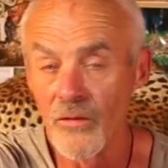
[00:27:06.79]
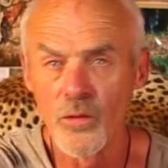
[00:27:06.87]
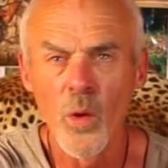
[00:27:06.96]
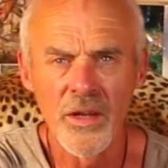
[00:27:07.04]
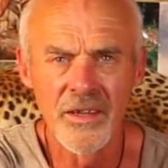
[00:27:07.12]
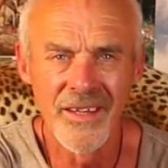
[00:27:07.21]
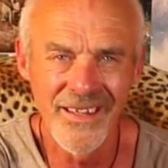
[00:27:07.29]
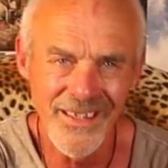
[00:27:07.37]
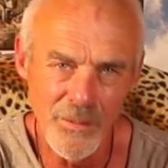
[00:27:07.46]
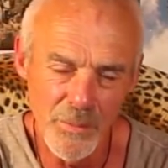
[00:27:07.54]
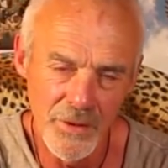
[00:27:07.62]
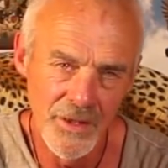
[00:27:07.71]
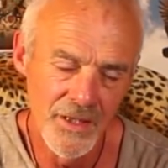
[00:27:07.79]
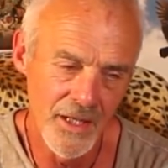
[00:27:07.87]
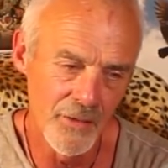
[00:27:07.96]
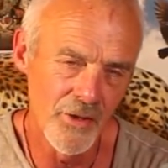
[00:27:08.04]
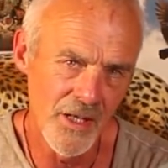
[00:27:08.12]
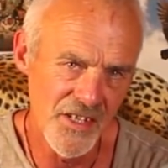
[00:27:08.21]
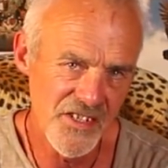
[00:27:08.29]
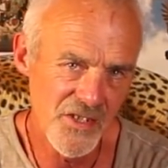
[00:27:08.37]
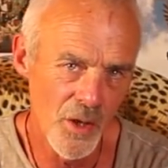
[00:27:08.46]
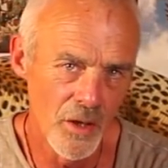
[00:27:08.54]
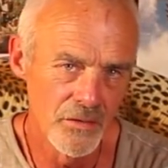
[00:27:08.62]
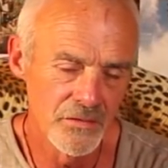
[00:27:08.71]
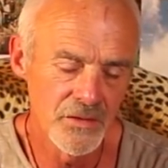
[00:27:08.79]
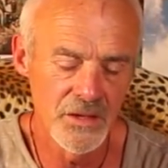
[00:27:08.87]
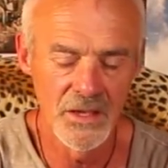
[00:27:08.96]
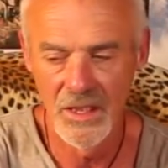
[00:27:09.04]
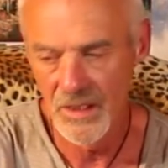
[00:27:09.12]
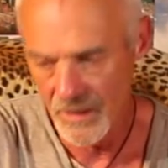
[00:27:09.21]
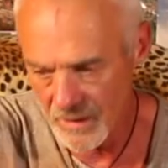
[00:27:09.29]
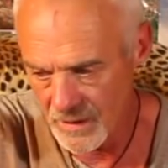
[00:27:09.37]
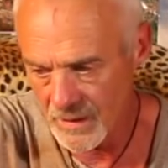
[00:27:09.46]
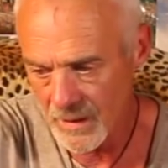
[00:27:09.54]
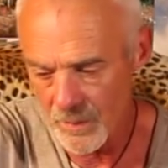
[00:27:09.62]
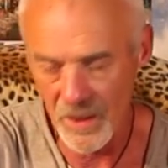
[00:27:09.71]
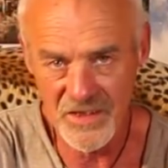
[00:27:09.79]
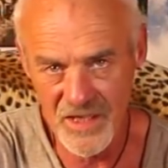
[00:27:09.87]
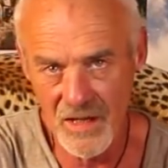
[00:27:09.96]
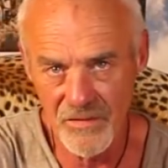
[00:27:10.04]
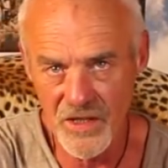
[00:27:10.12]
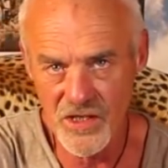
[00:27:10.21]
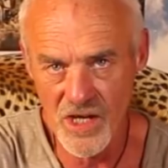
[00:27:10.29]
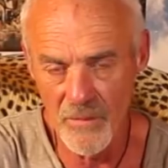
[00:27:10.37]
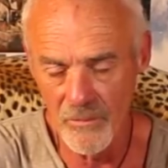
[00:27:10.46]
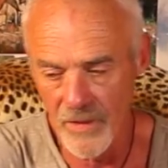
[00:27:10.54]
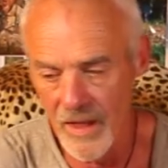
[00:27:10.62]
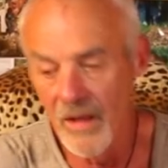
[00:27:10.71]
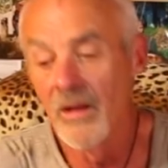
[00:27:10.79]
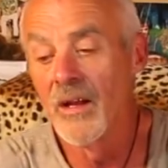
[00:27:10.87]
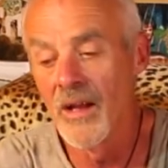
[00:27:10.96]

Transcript: It's quite deep and really soft, but I'd seen a fish jump there.